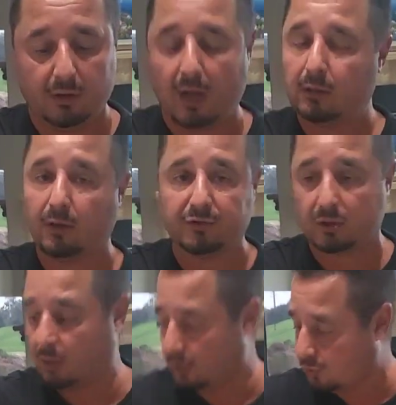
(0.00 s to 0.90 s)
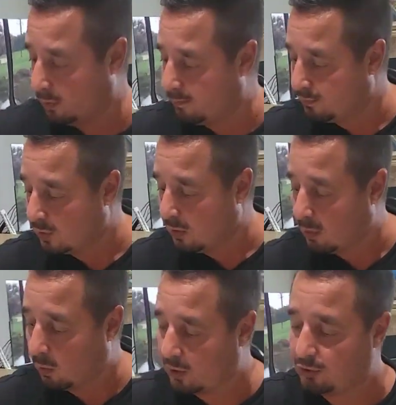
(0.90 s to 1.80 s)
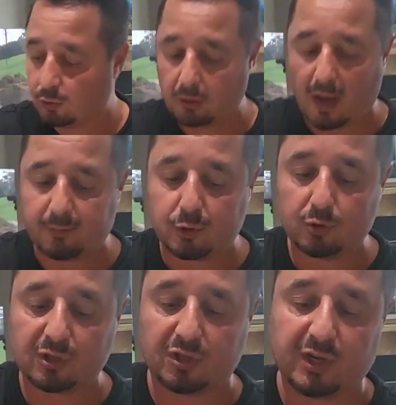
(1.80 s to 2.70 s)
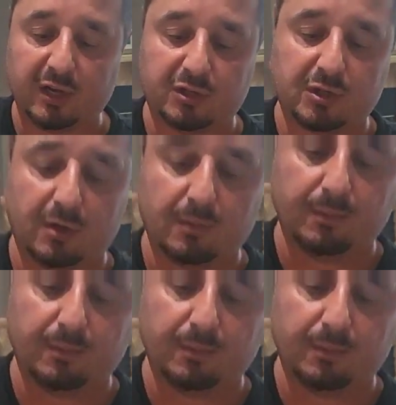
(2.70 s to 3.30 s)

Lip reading: I love cilantro. We're gonna do lime juice to taste.